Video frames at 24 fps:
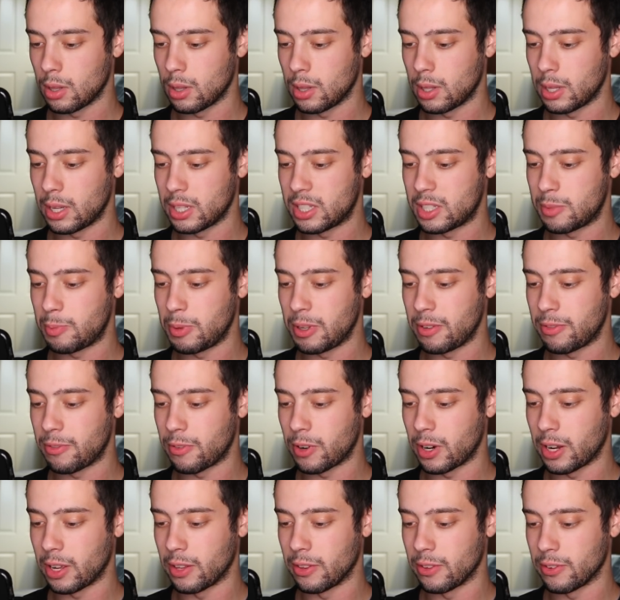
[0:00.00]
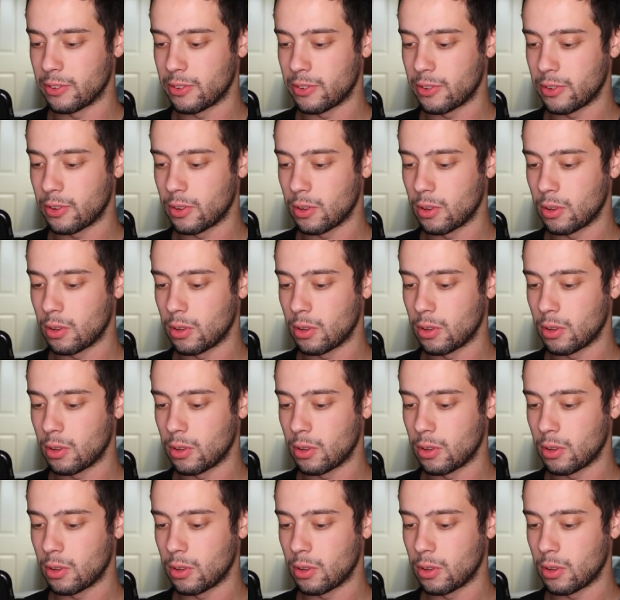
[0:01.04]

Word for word: Let's be friends.